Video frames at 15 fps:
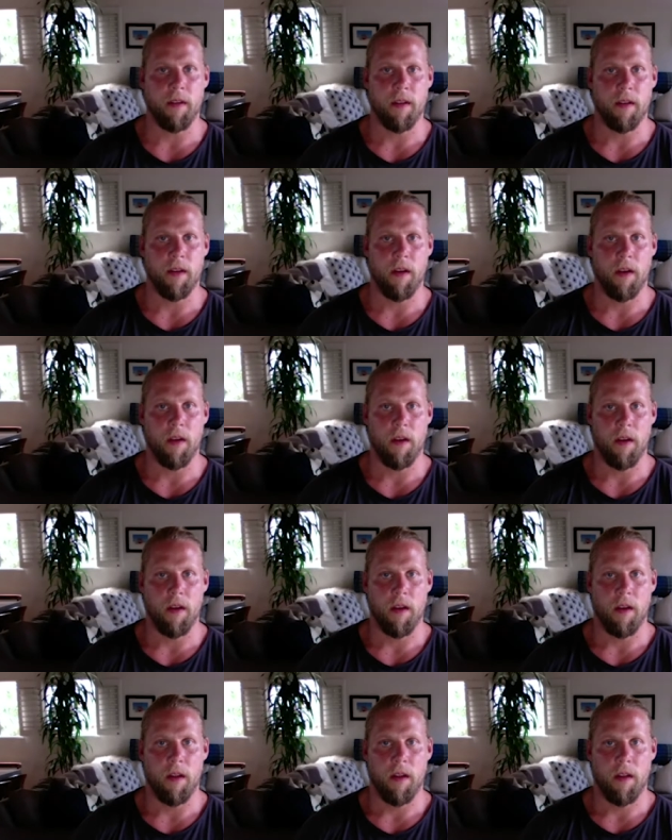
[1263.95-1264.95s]
Yeah.
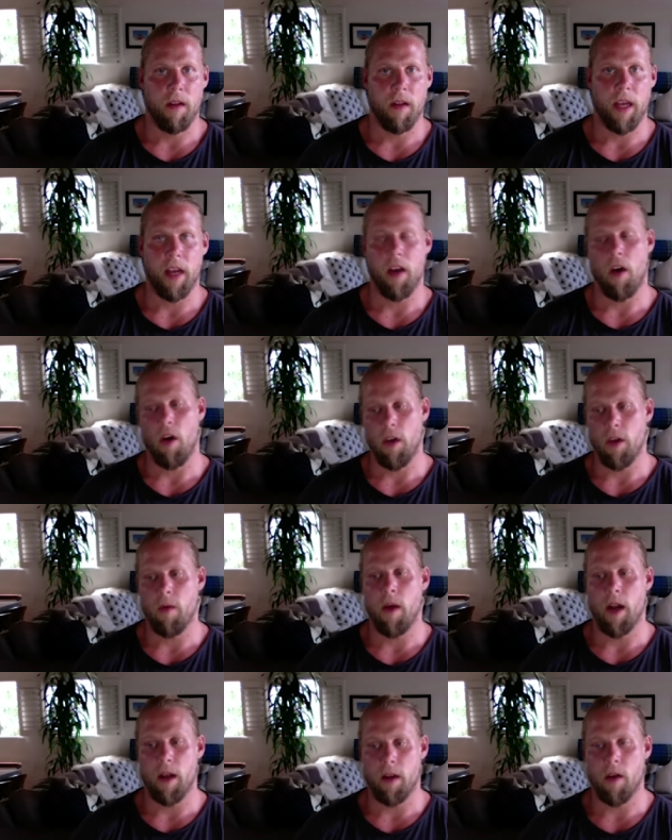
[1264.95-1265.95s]
Like, oh, you
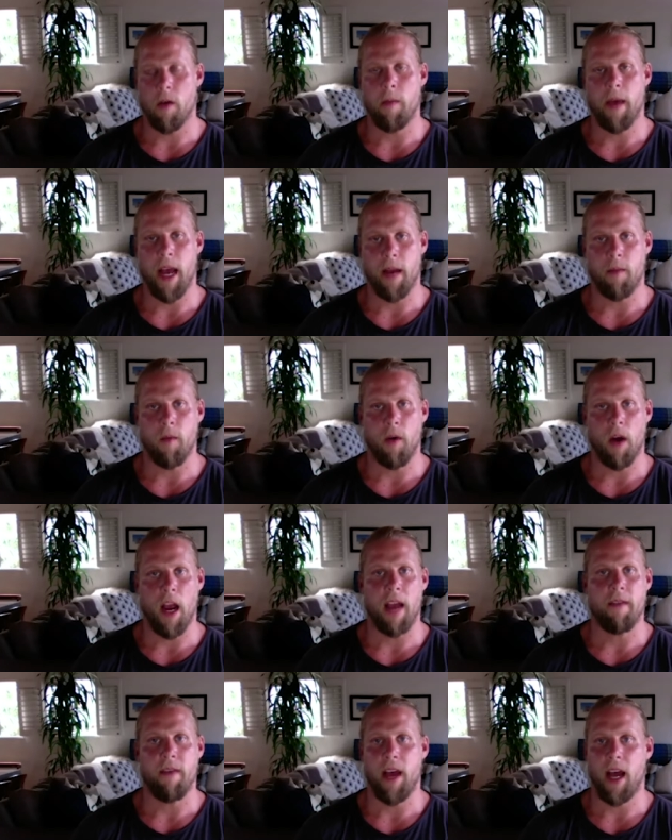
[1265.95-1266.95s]
want to go back more
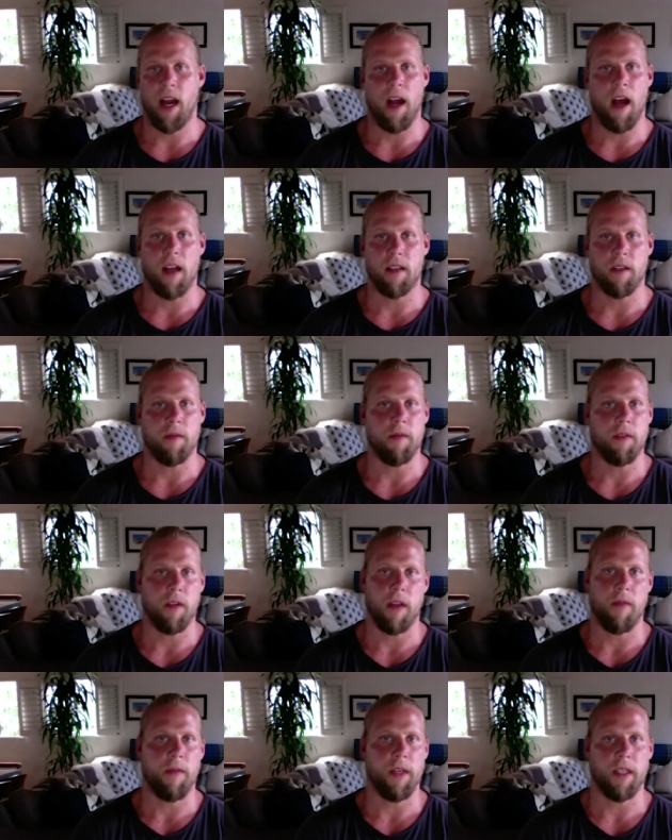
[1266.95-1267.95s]
high fat? Awesome. So
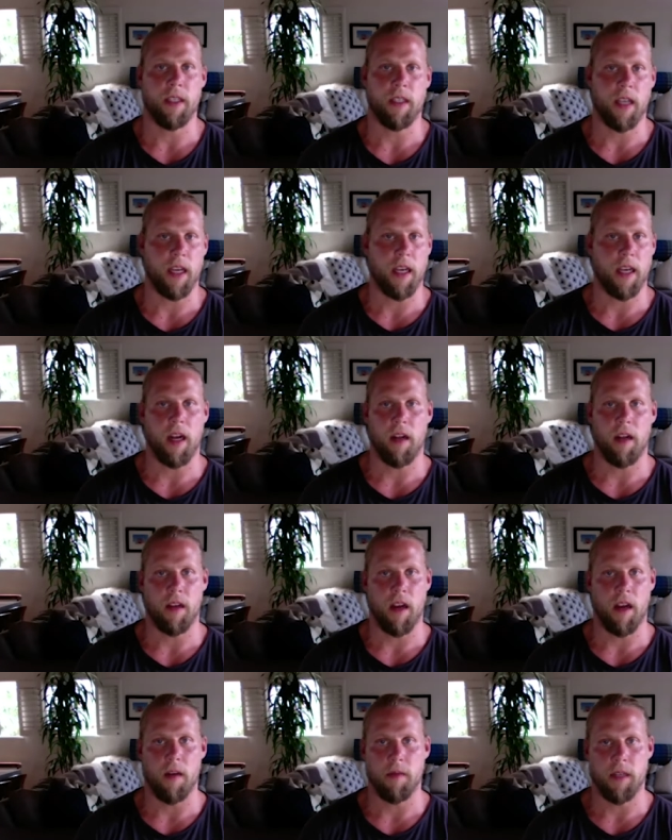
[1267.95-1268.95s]
then we just like cut out the
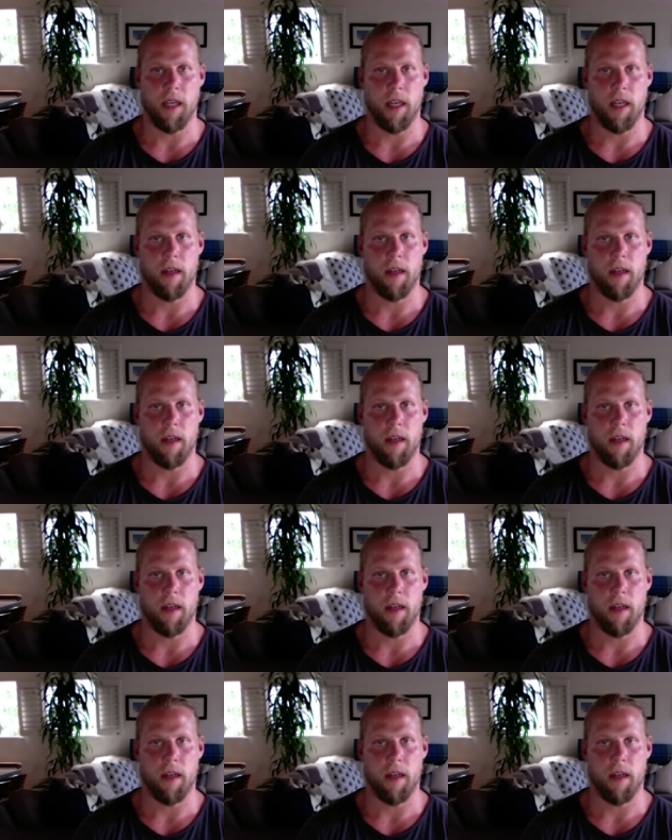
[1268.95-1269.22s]
carbs again.